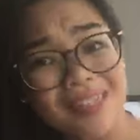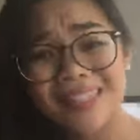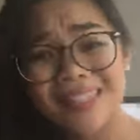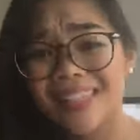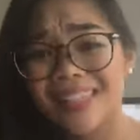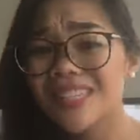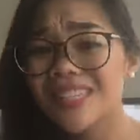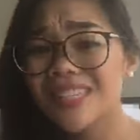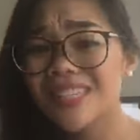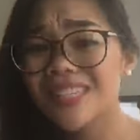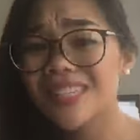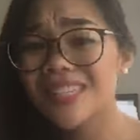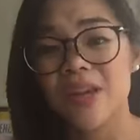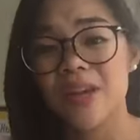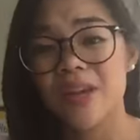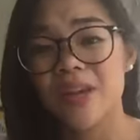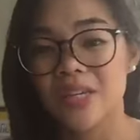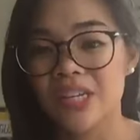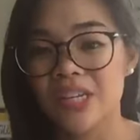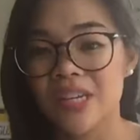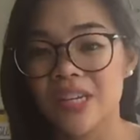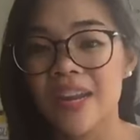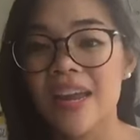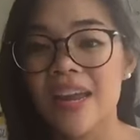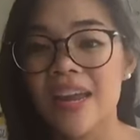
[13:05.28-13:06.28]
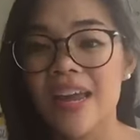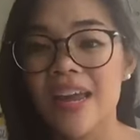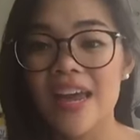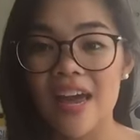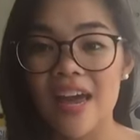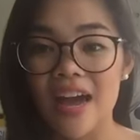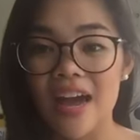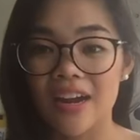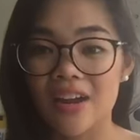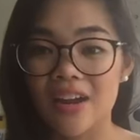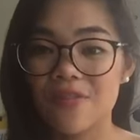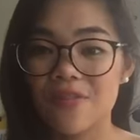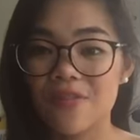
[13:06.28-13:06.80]
That's a great question.
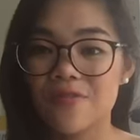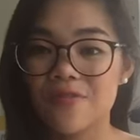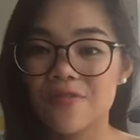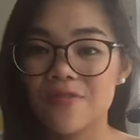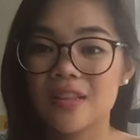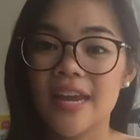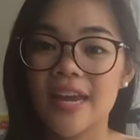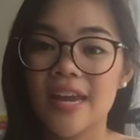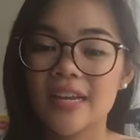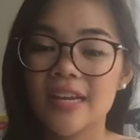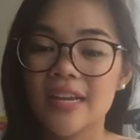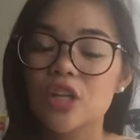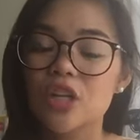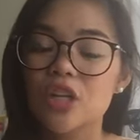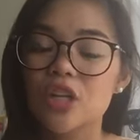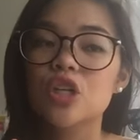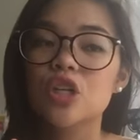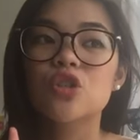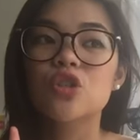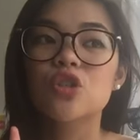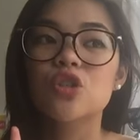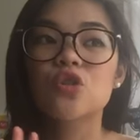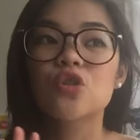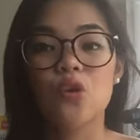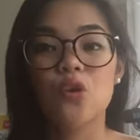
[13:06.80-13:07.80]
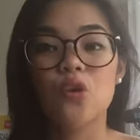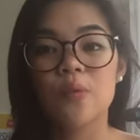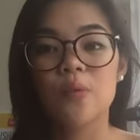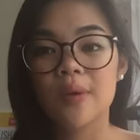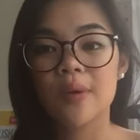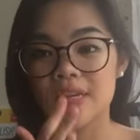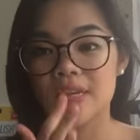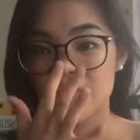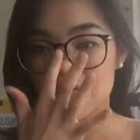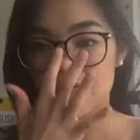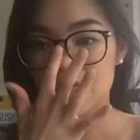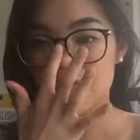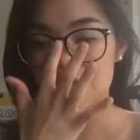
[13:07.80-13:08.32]
And I feel like so many
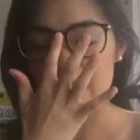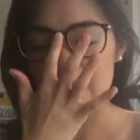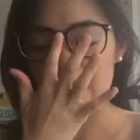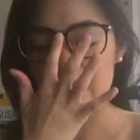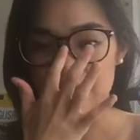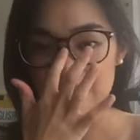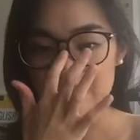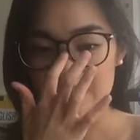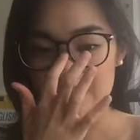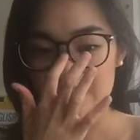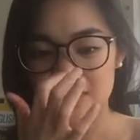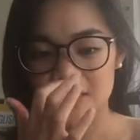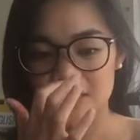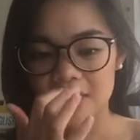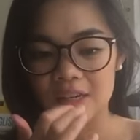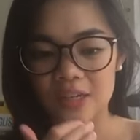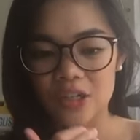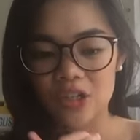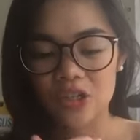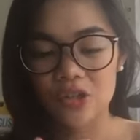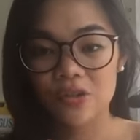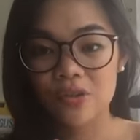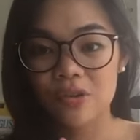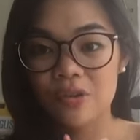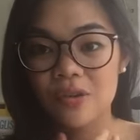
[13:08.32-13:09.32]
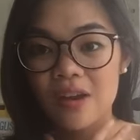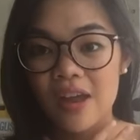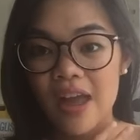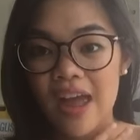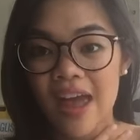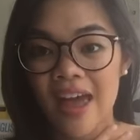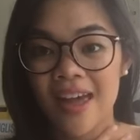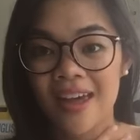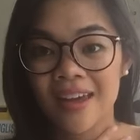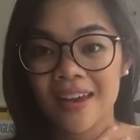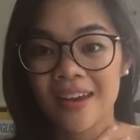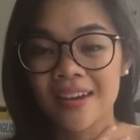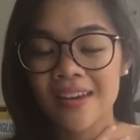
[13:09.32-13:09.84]
of you have this issue,
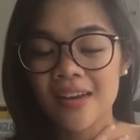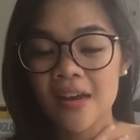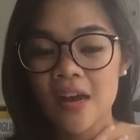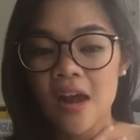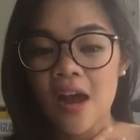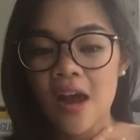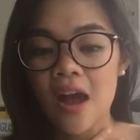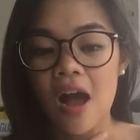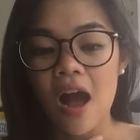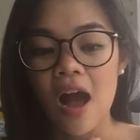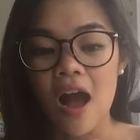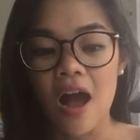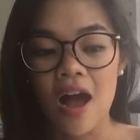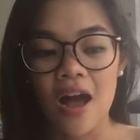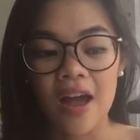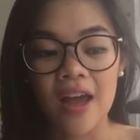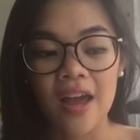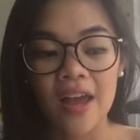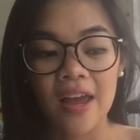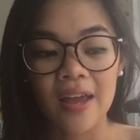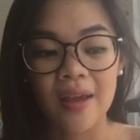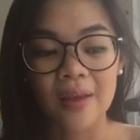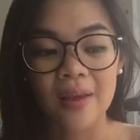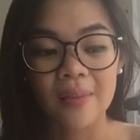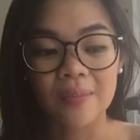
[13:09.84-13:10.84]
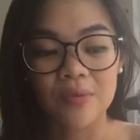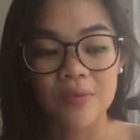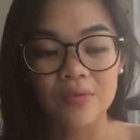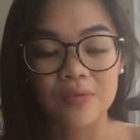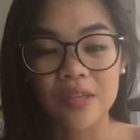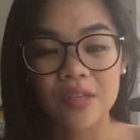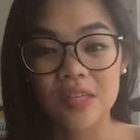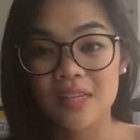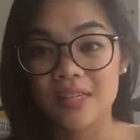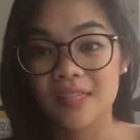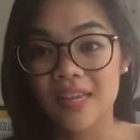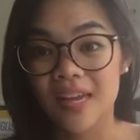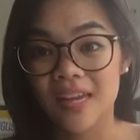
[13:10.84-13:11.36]
and I'm
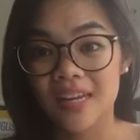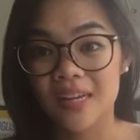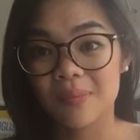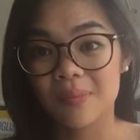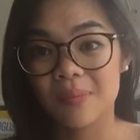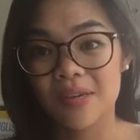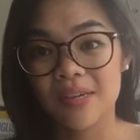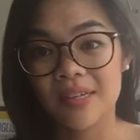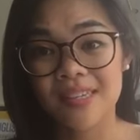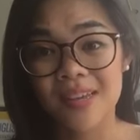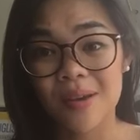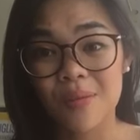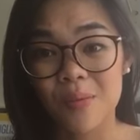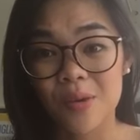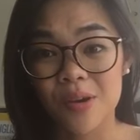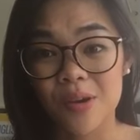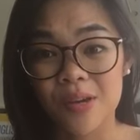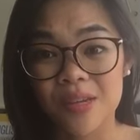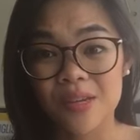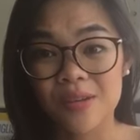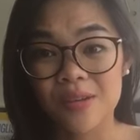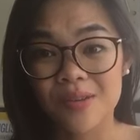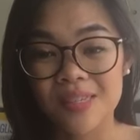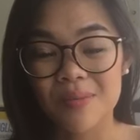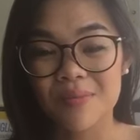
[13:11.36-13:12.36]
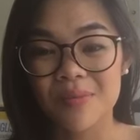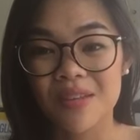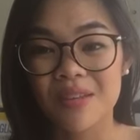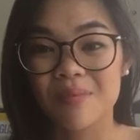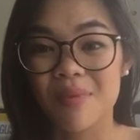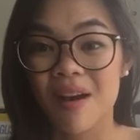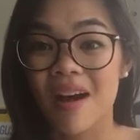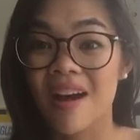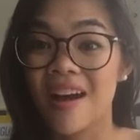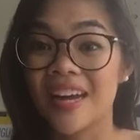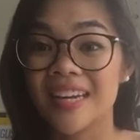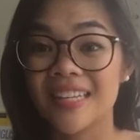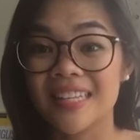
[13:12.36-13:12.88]
really excited because I'm working on something
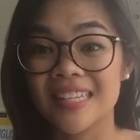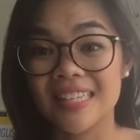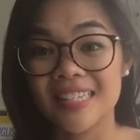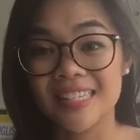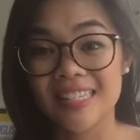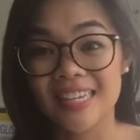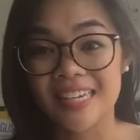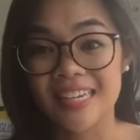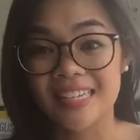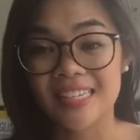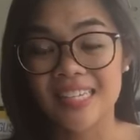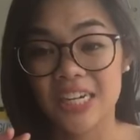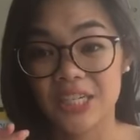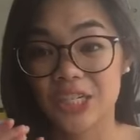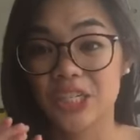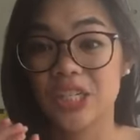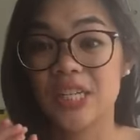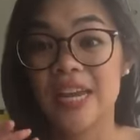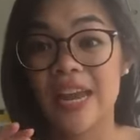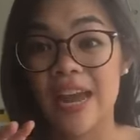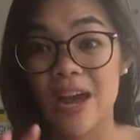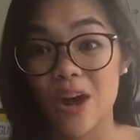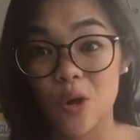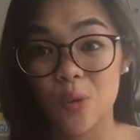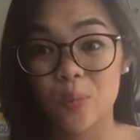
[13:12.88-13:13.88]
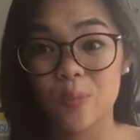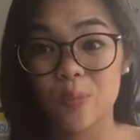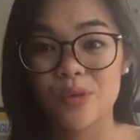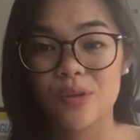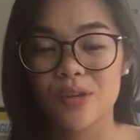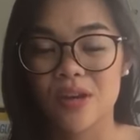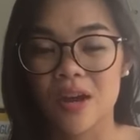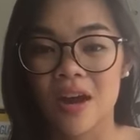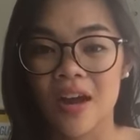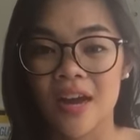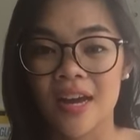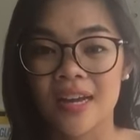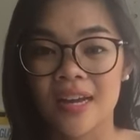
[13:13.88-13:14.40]
behind the scenes to actually help you
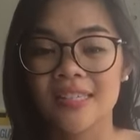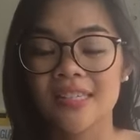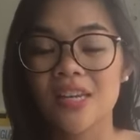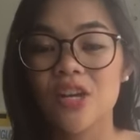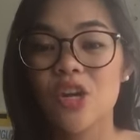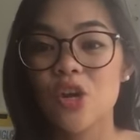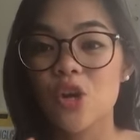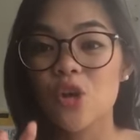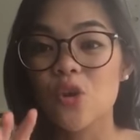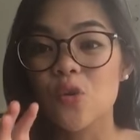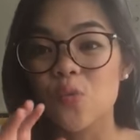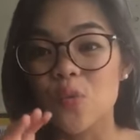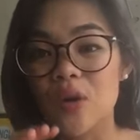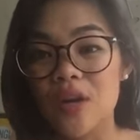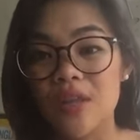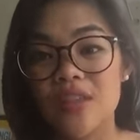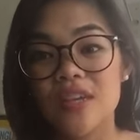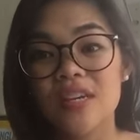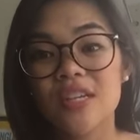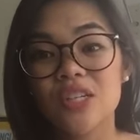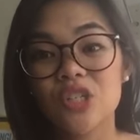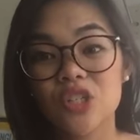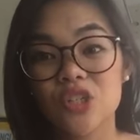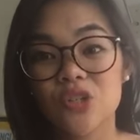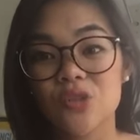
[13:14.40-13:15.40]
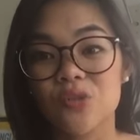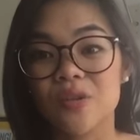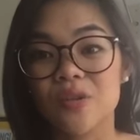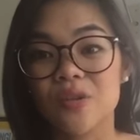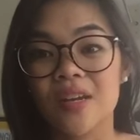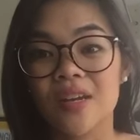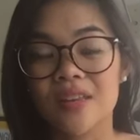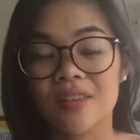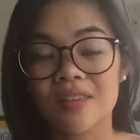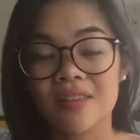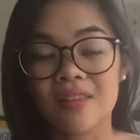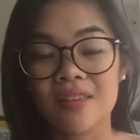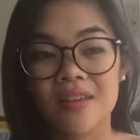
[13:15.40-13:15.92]
guys with
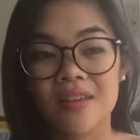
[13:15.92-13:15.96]
ensuring